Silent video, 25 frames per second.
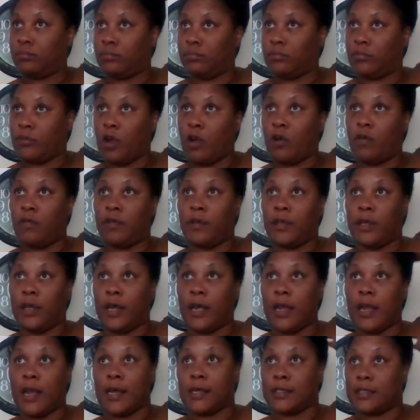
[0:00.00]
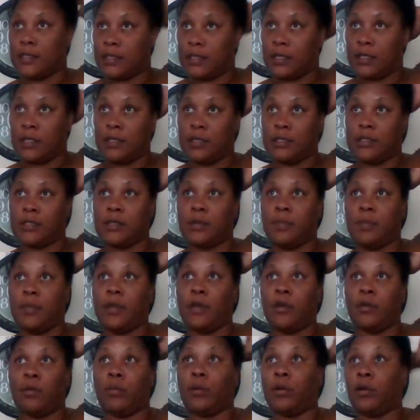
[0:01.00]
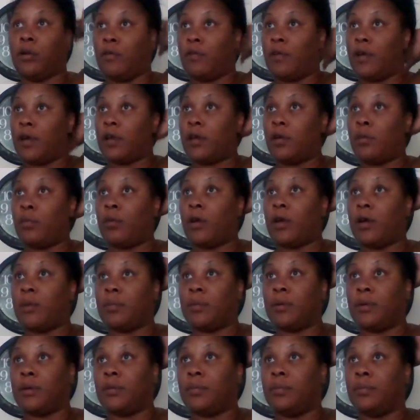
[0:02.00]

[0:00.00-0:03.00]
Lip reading: Hopefully they accidentally send me a real fucking weapon.